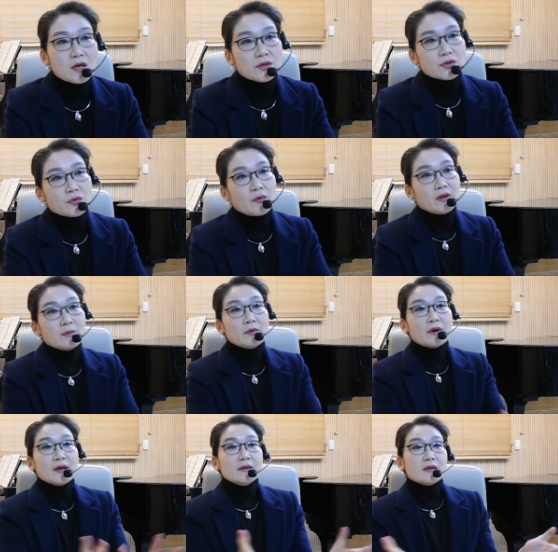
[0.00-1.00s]
So whenever
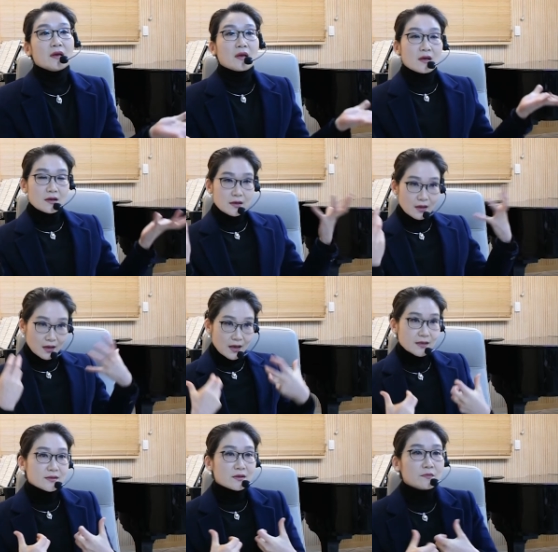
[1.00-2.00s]
I
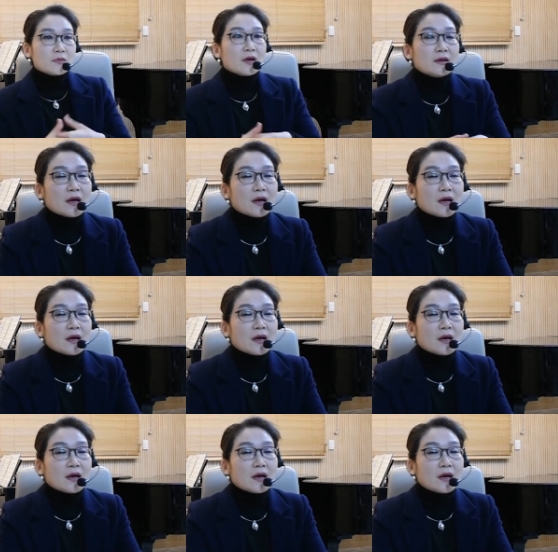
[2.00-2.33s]
get some